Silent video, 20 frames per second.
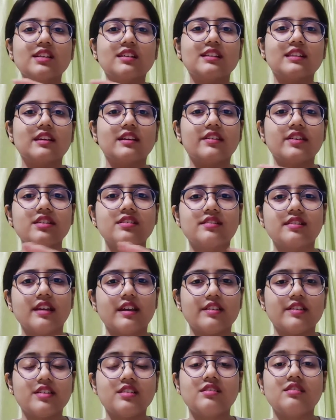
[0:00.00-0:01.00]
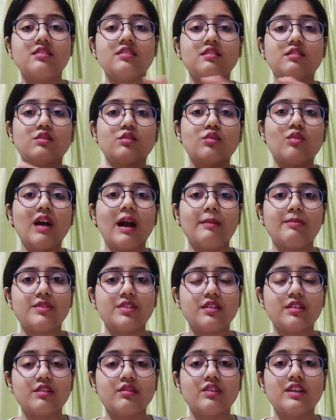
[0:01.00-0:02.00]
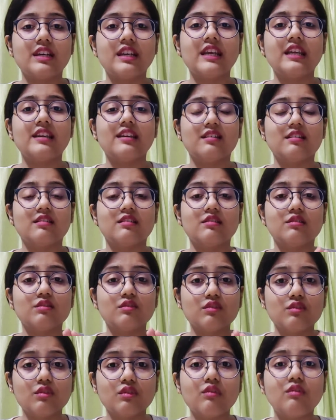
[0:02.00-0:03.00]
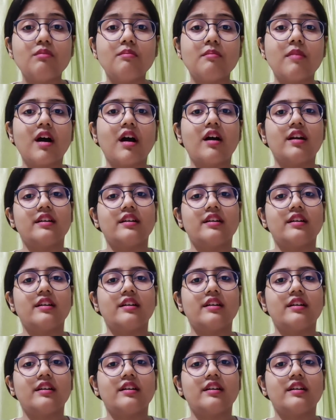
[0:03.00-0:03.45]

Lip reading: there is no, absolutely no bar